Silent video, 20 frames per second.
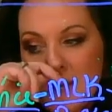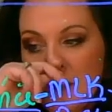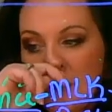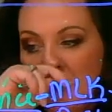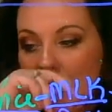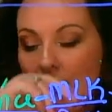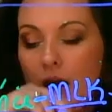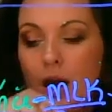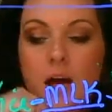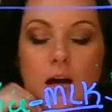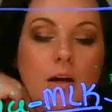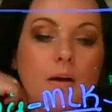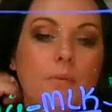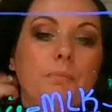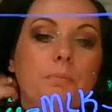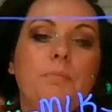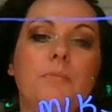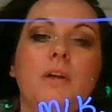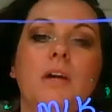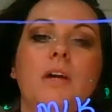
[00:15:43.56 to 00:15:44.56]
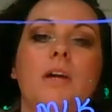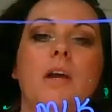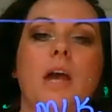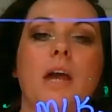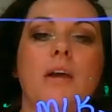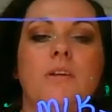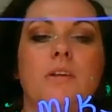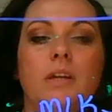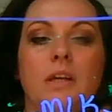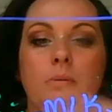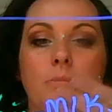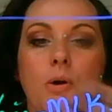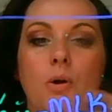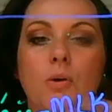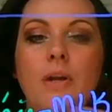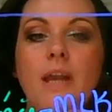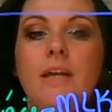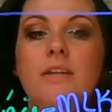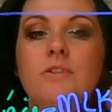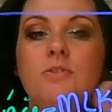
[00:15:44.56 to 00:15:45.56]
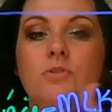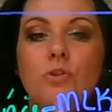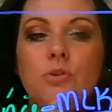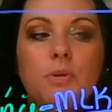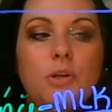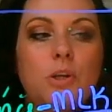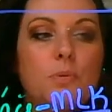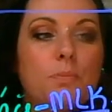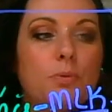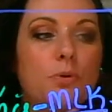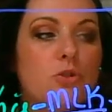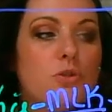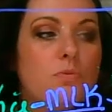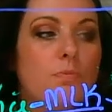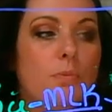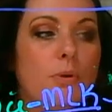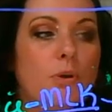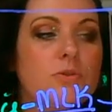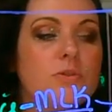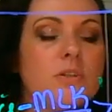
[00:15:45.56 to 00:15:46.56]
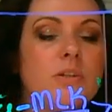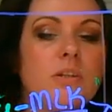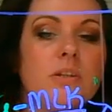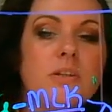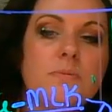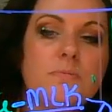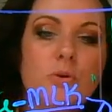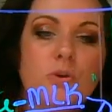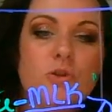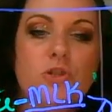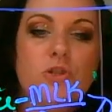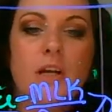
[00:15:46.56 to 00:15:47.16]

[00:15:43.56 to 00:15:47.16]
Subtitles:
And then MLK is going to be your person that is pushing